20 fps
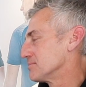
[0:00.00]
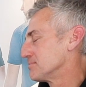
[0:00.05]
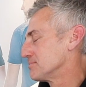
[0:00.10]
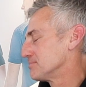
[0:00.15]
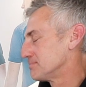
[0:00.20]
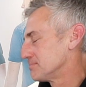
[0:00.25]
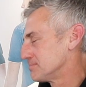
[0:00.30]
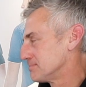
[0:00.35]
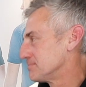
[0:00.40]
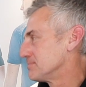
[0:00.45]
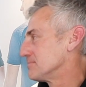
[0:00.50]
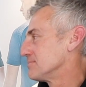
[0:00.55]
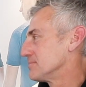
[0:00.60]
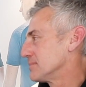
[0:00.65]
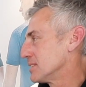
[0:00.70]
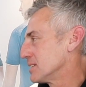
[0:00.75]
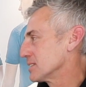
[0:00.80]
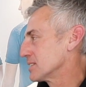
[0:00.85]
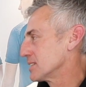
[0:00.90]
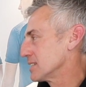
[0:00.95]

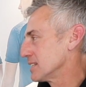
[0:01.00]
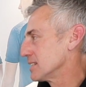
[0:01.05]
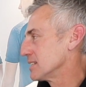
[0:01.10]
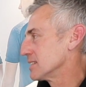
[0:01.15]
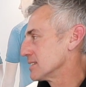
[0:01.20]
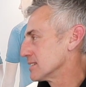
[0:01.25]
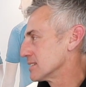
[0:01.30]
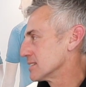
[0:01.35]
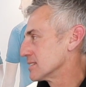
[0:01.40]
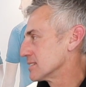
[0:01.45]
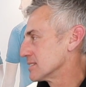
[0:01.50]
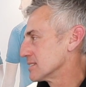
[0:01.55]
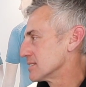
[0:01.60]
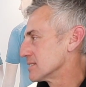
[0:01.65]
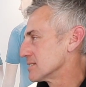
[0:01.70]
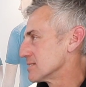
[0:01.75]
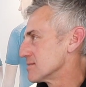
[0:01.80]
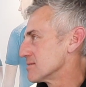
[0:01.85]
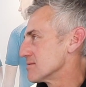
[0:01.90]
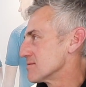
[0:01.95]

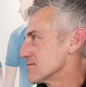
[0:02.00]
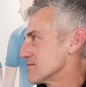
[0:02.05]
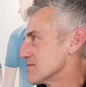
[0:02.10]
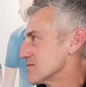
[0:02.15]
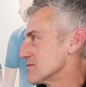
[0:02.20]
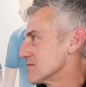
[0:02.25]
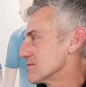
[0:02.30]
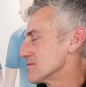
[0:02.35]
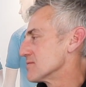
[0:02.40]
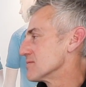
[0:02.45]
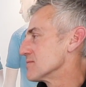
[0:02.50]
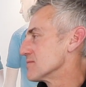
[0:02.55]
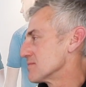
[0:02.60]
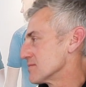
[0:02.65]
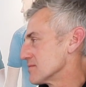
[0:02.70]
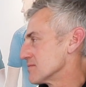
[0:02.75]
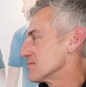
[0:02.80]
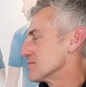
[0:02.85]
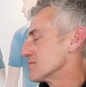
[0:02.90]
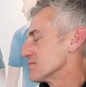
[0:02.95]

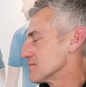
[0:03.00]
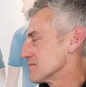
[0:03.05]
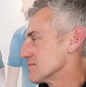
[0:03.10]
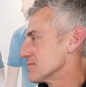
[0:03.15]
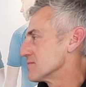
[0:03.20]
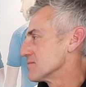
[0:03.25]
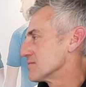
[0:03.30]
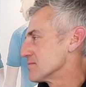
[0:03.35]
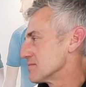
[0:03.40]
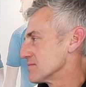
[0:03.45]
No words are spoken by the person on screen.